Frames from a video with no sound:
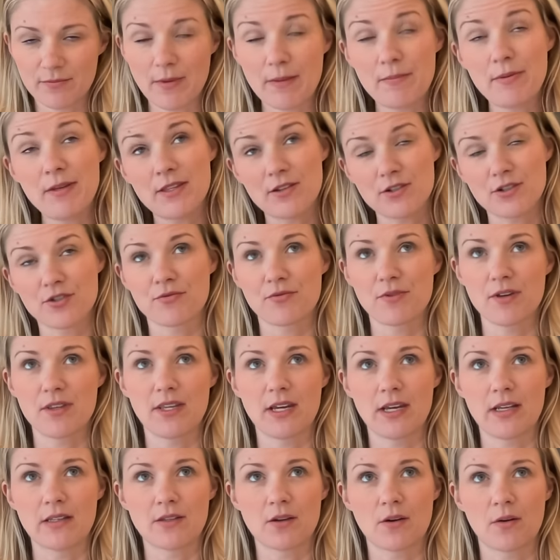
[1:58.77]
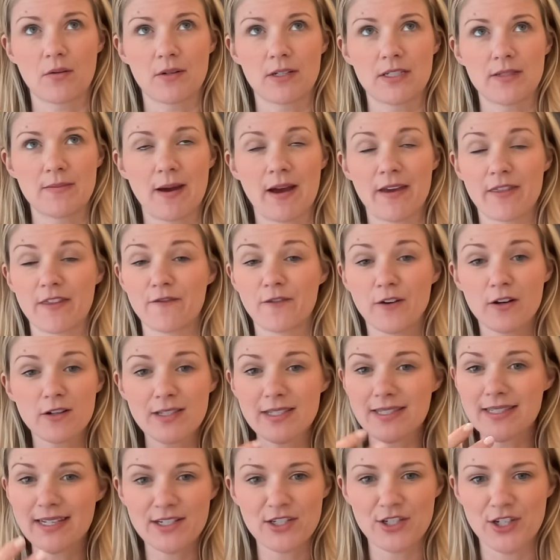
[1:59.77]
Maybe there's three things that hold us back. The first
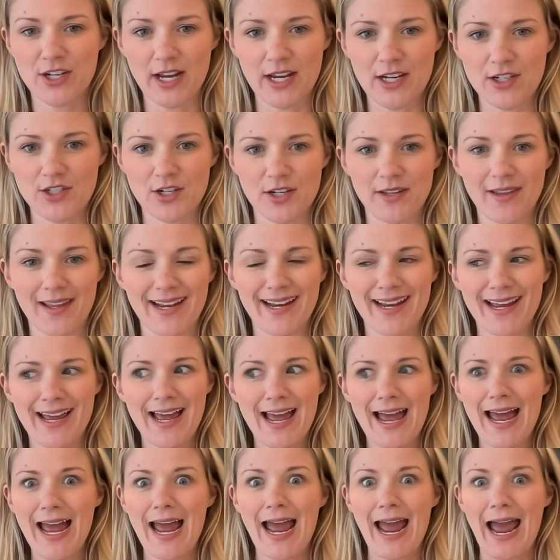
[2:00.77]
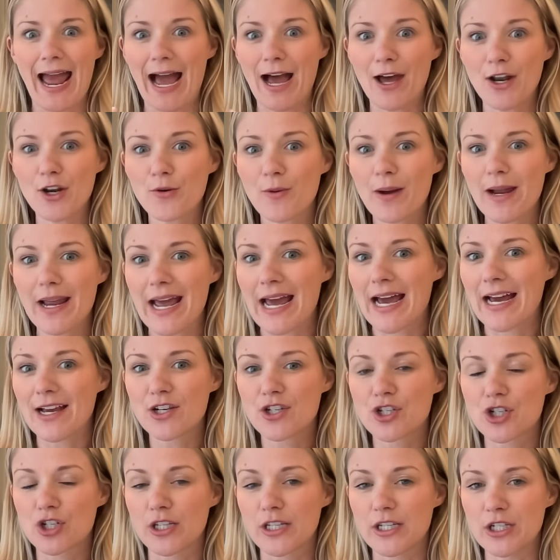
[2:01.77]
is education. Like, how do I
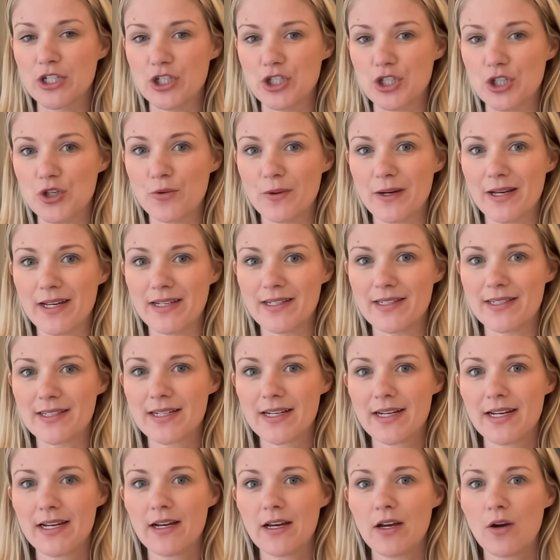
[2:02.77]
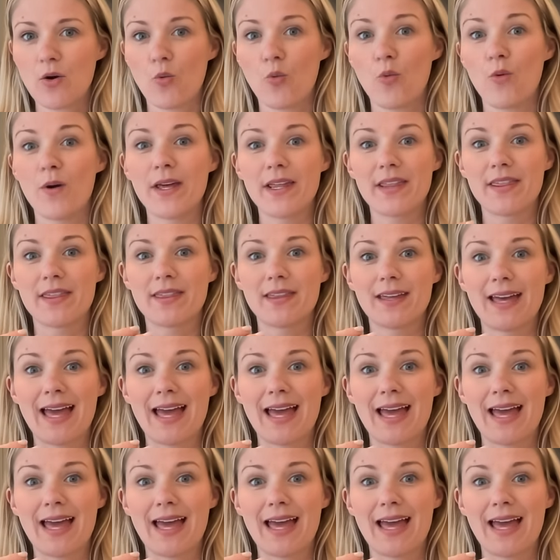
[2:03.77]
actually do it with